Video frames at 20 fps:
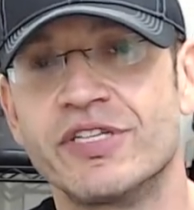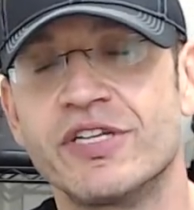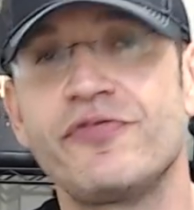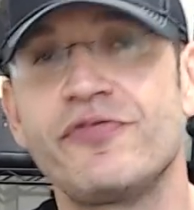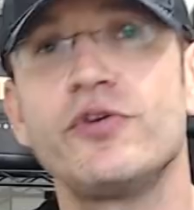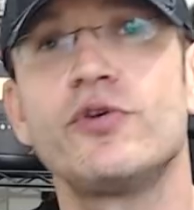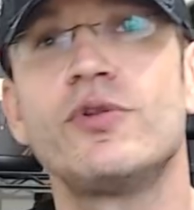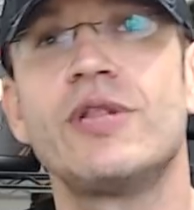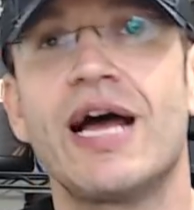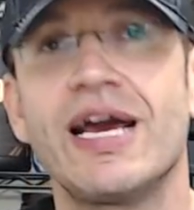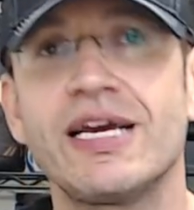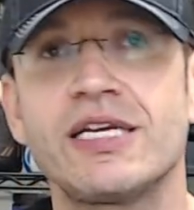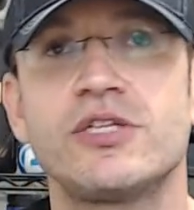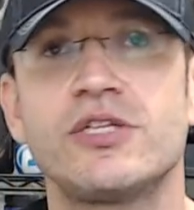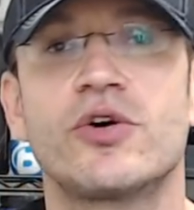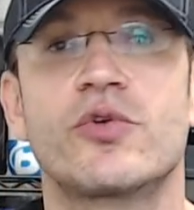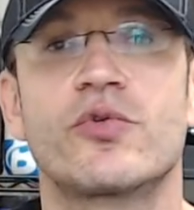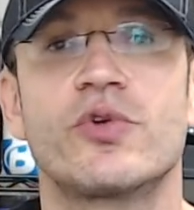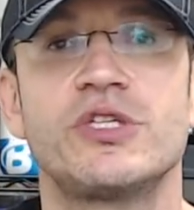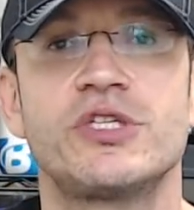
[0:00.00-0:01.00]
If you like
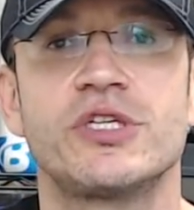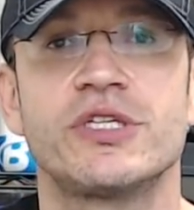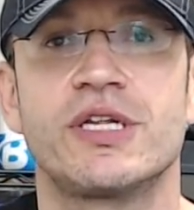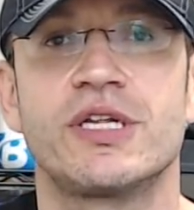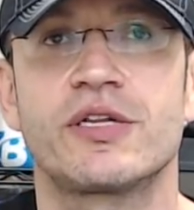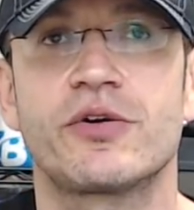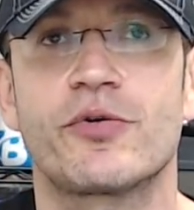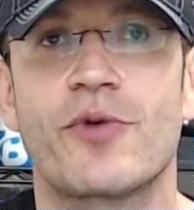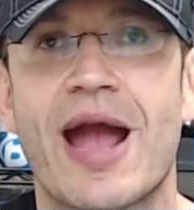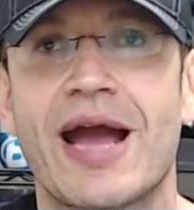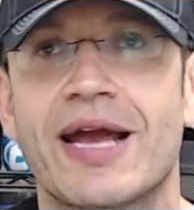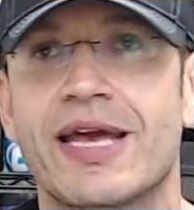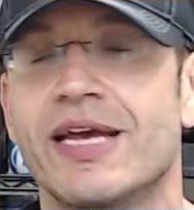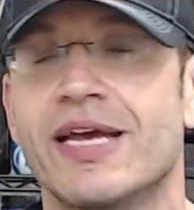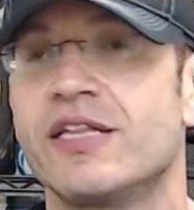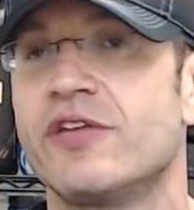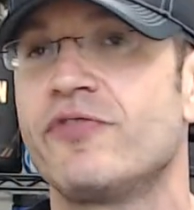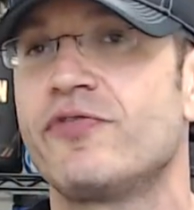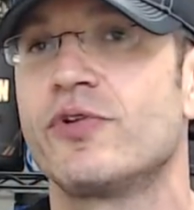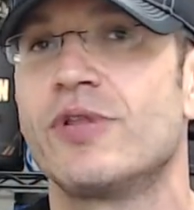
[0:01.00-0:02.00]
the original
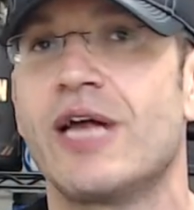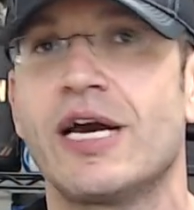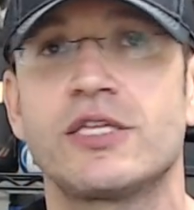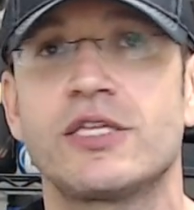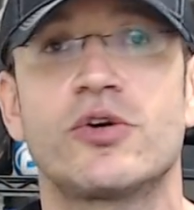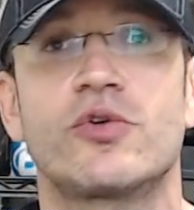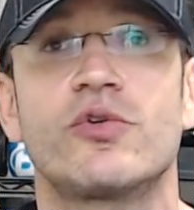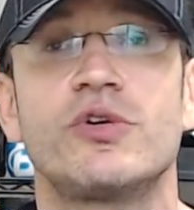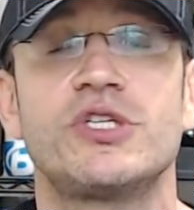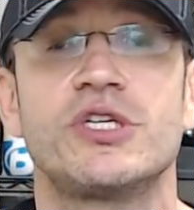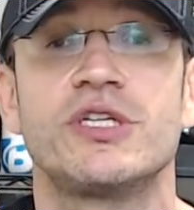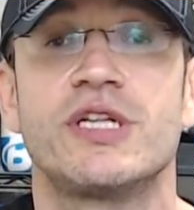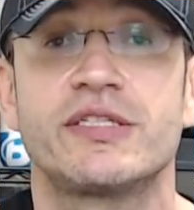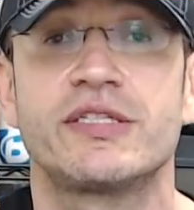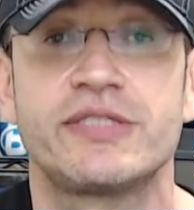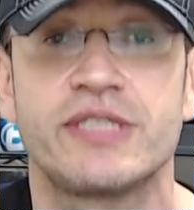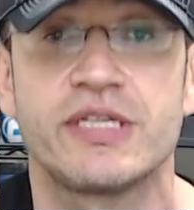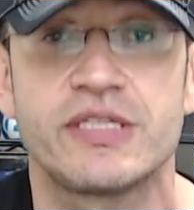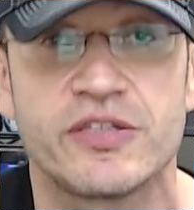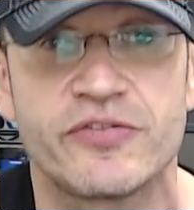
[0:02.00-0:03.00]
Kraken, if you like the original
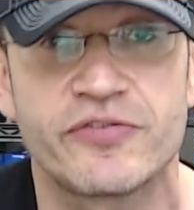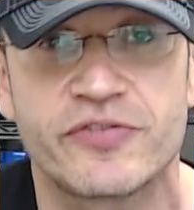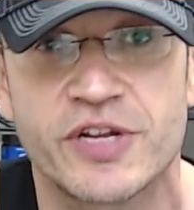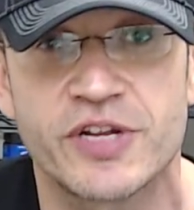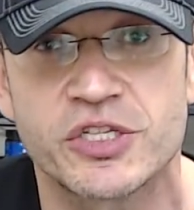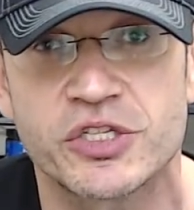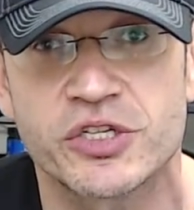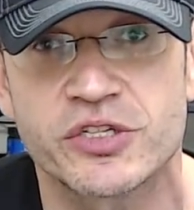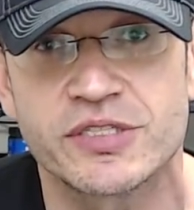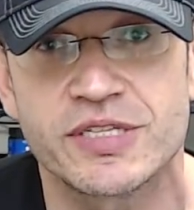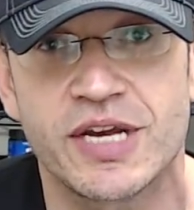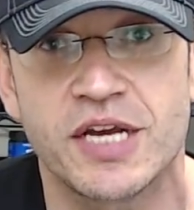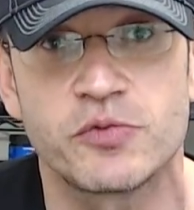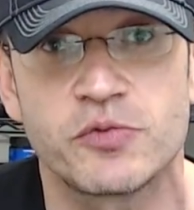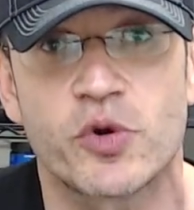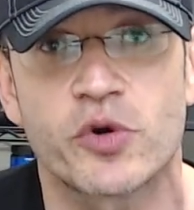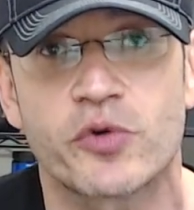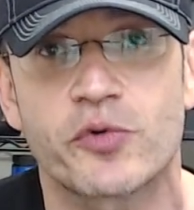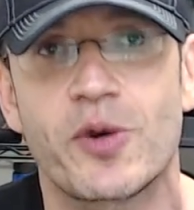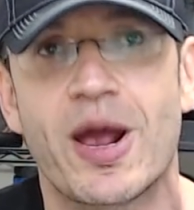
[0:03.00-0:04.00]
CT Fletcher
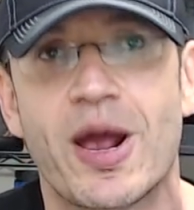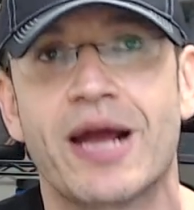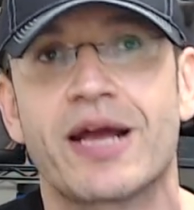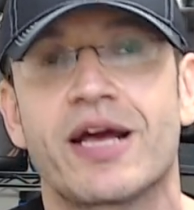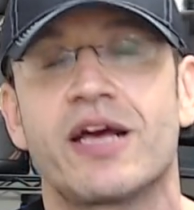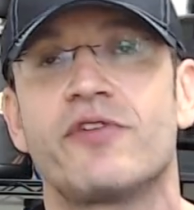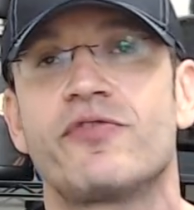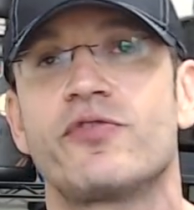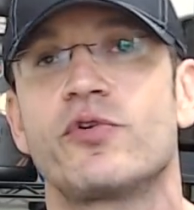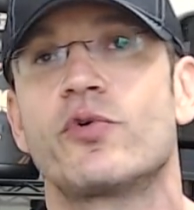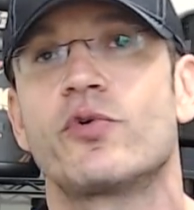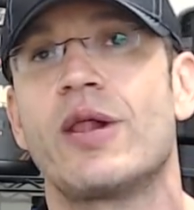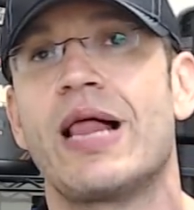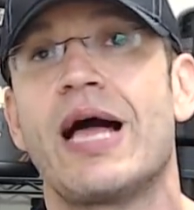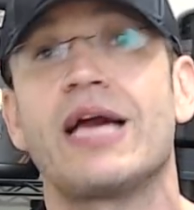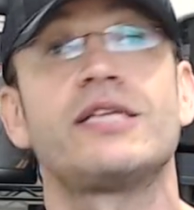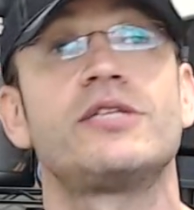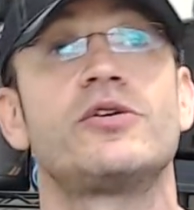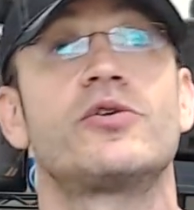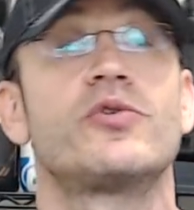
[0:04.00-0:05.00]
Sidewalk Kraka, if you
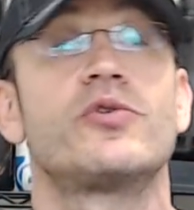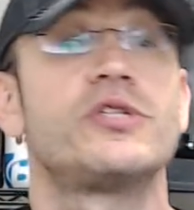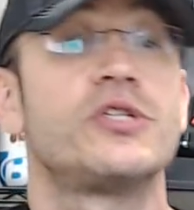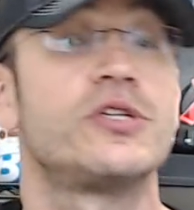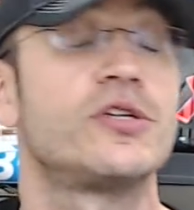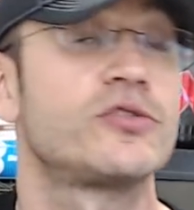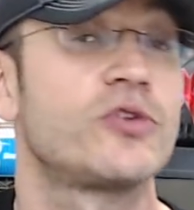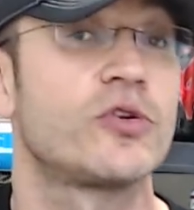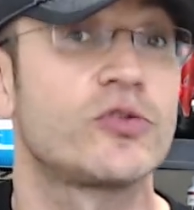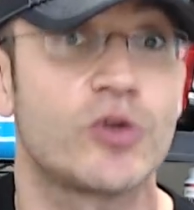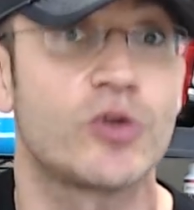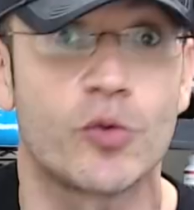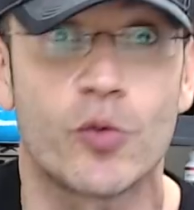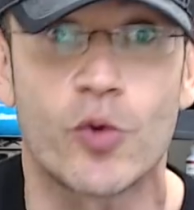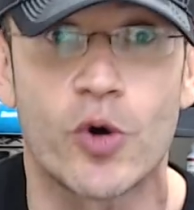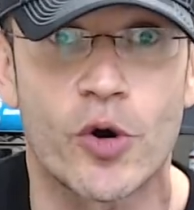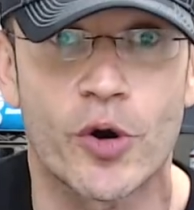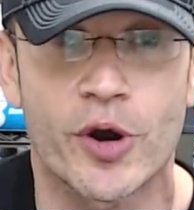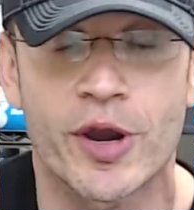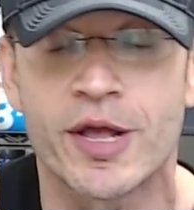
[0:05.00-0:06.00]
like the original Total
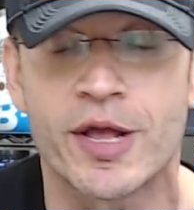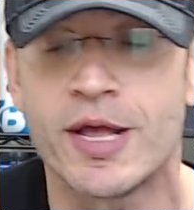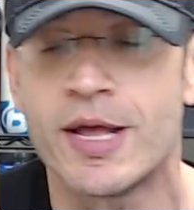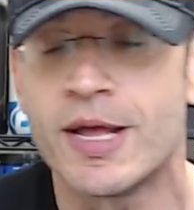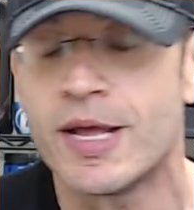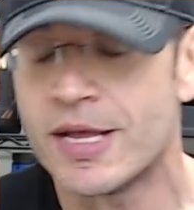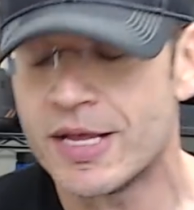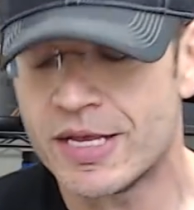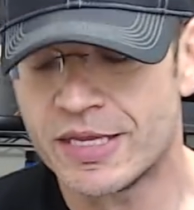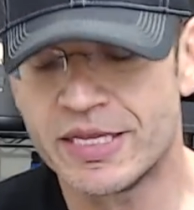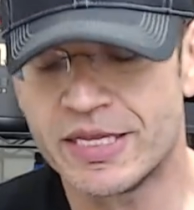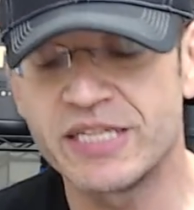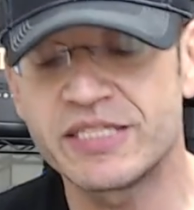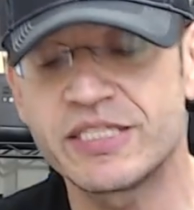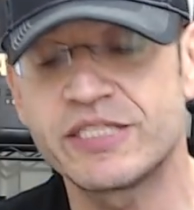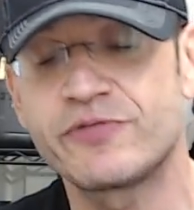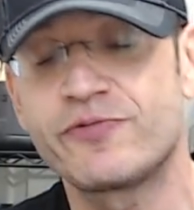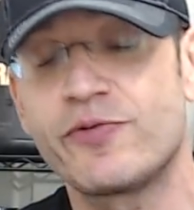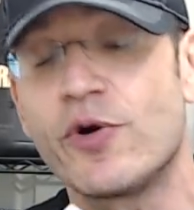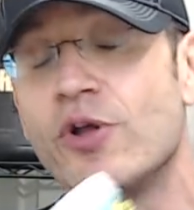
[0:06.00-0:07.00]
War,
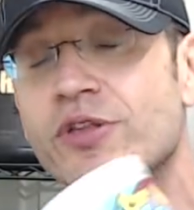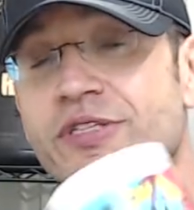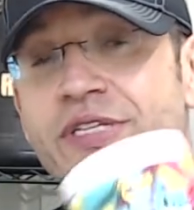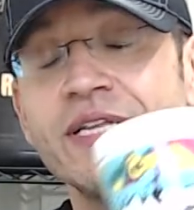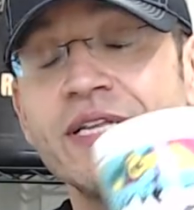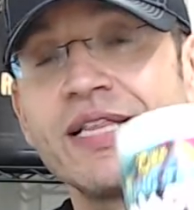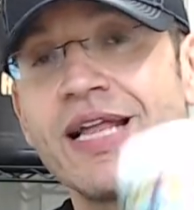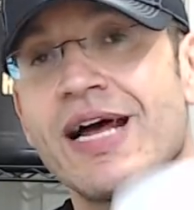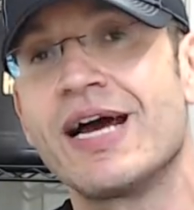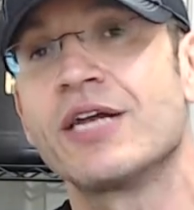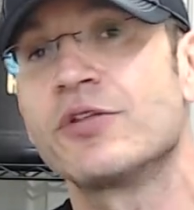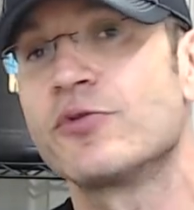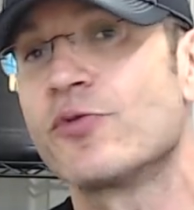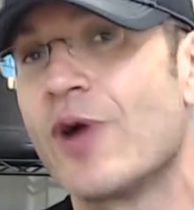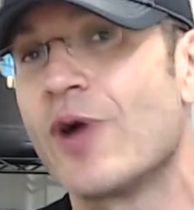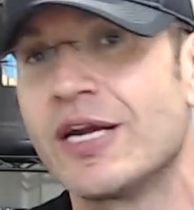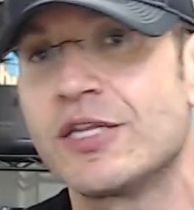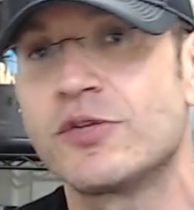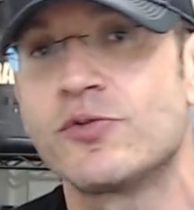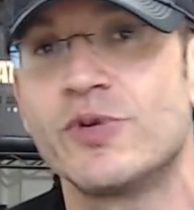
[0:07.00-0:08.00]
this falls in line
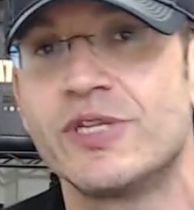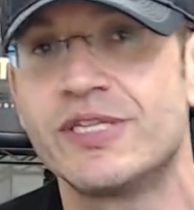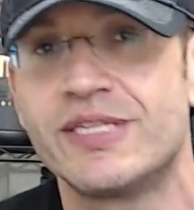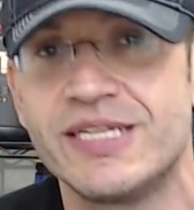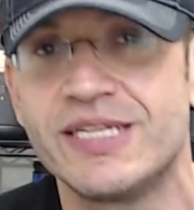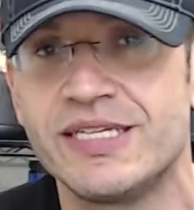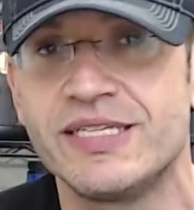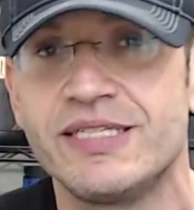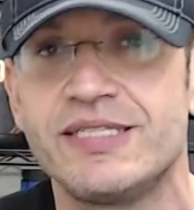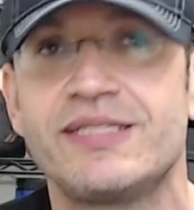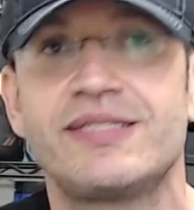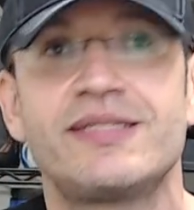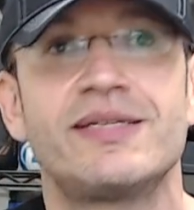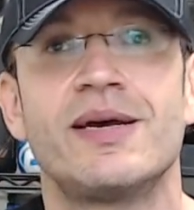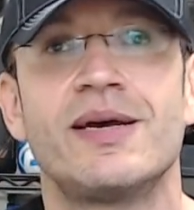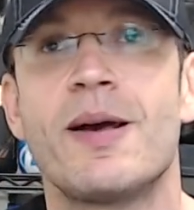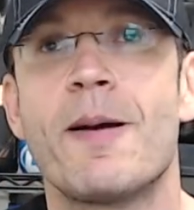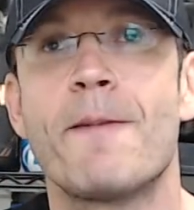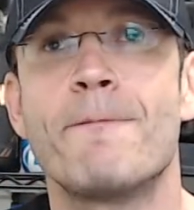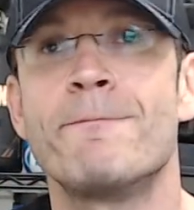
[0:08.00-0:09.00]
right with these
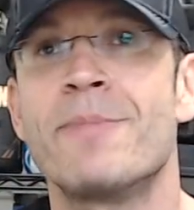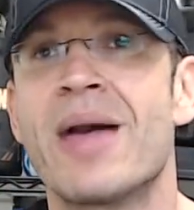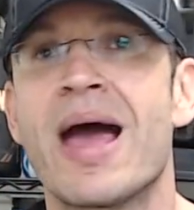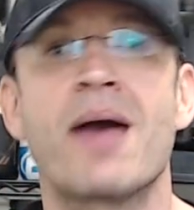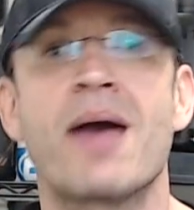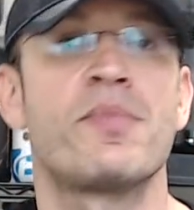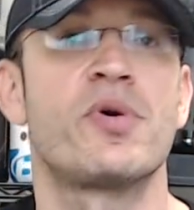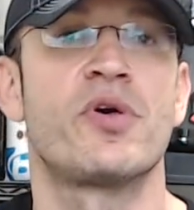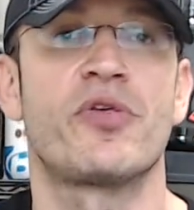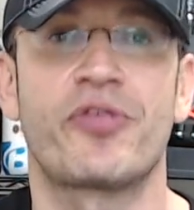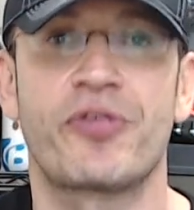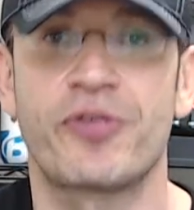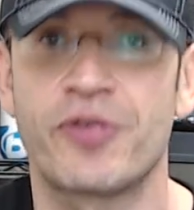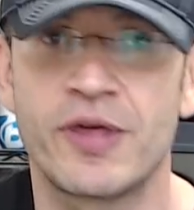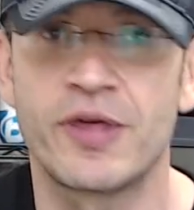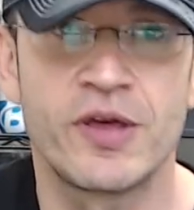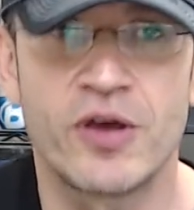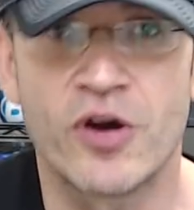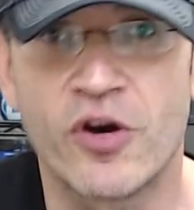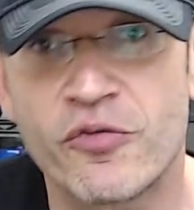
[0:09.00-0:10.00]
mammoth
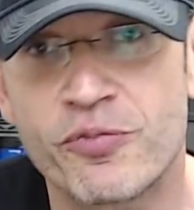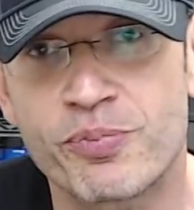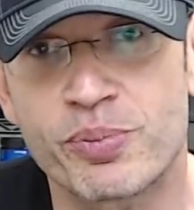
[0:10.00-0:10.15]
of